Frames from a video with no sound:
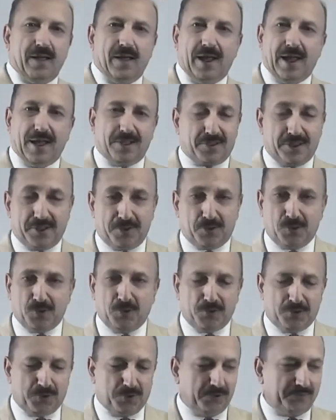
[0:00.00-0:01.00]
As I
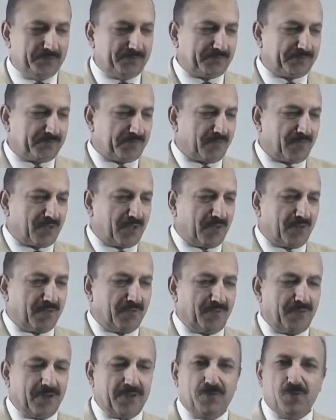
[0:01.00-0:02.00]
told you,
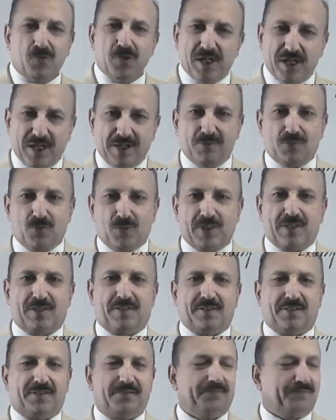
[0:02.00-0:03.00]
when we have
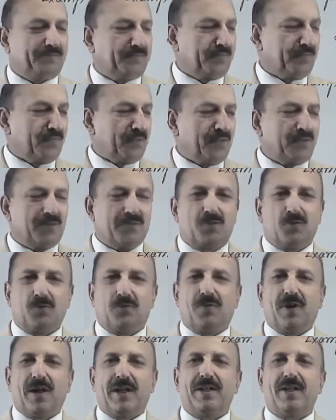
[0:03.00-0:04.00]
question to
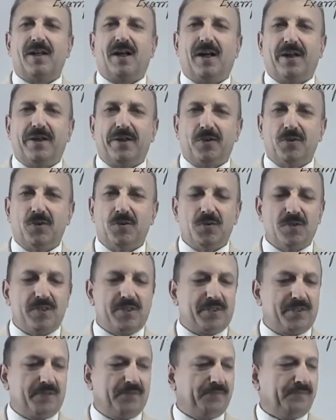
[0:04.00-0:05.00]
find
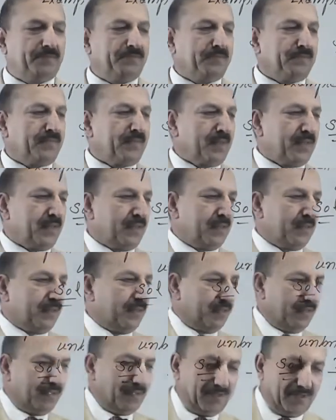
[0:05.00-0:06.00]
unknowns
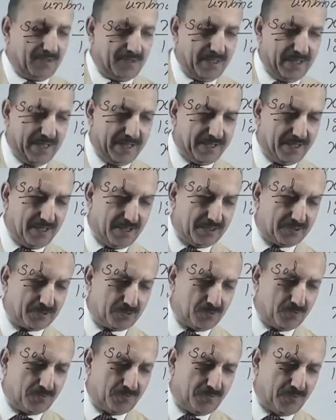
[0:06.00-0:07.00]
and
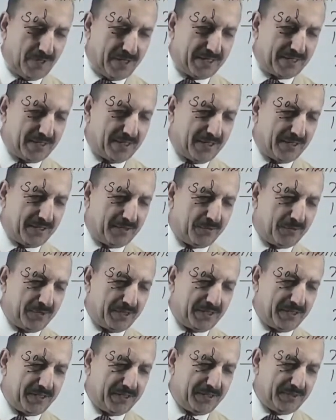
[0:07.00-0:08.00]
also find unknown
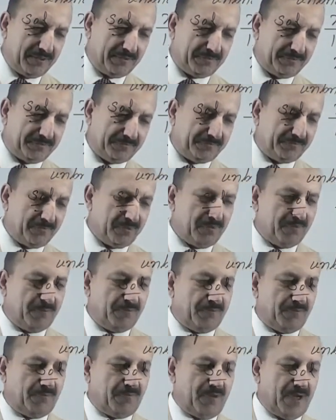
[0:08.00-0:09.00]
here,
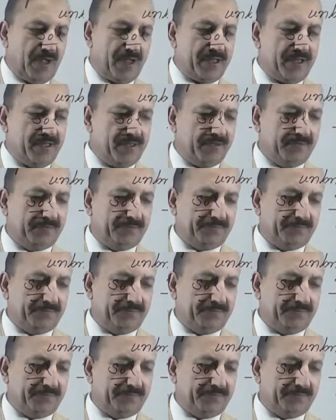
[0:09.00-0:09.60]
find